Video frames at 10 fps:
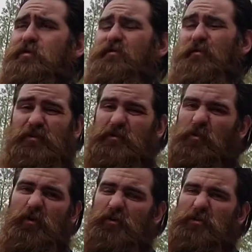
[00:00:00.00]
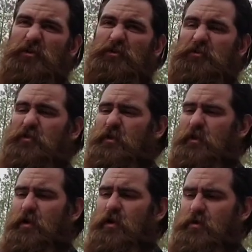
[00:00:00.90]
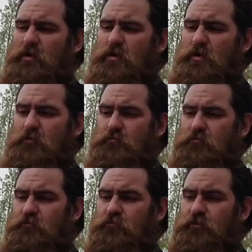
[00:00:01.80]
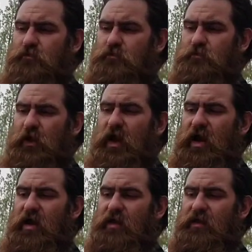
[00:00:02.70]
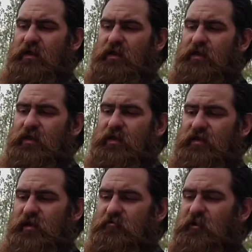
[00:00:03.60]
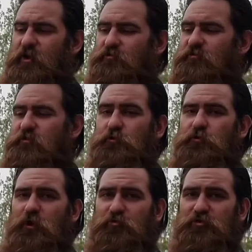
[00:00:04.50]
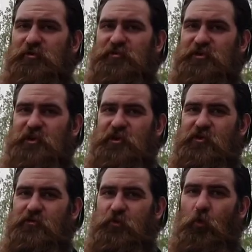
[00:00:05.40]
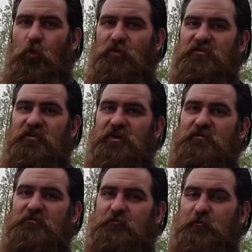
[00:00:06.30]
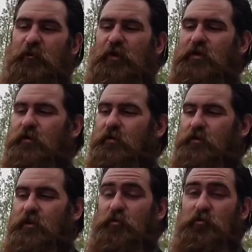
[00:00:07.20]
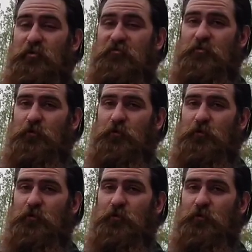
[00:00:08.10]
very small issues, I have come to appreciate what it does for me. It puts in